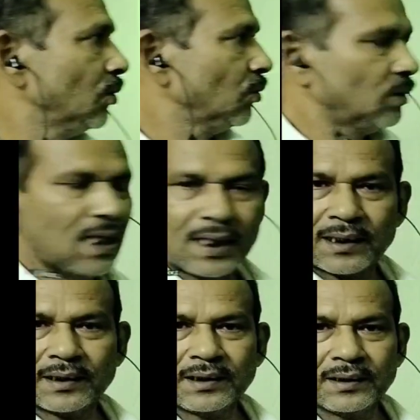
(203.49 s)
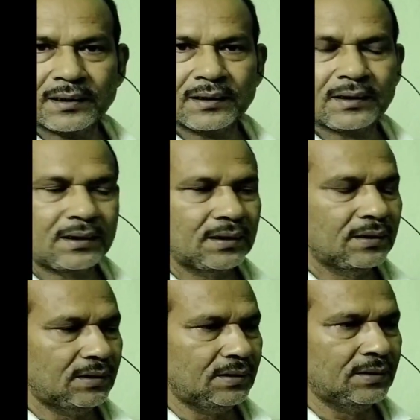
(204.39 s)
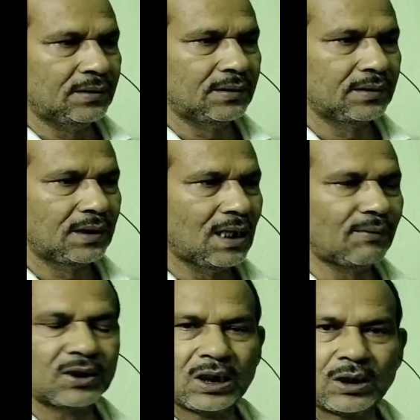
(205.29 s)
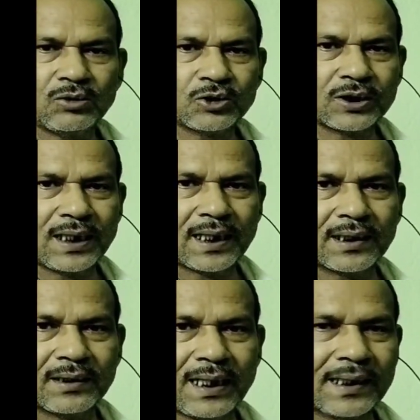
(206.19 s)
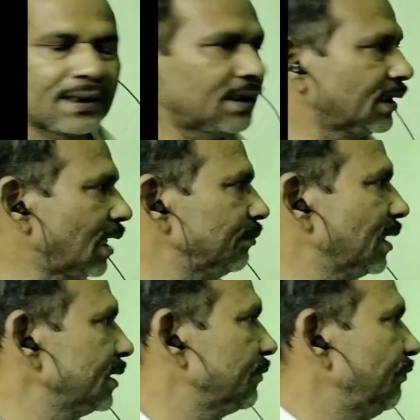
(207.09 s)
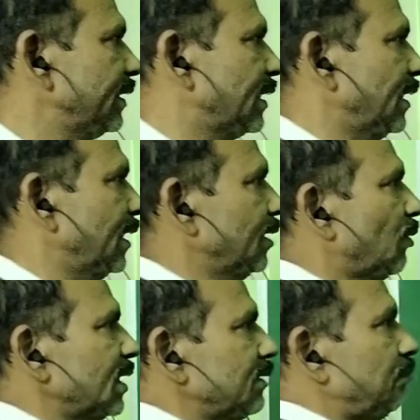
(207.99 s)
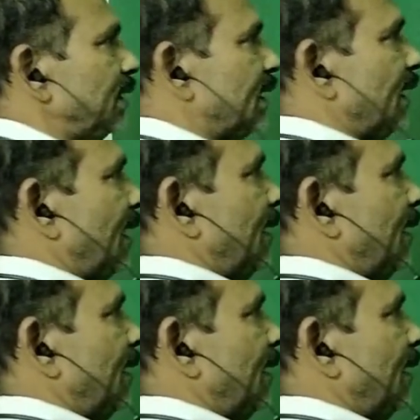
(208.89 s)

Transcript: We are about to use here another term, that is pK. What is pK?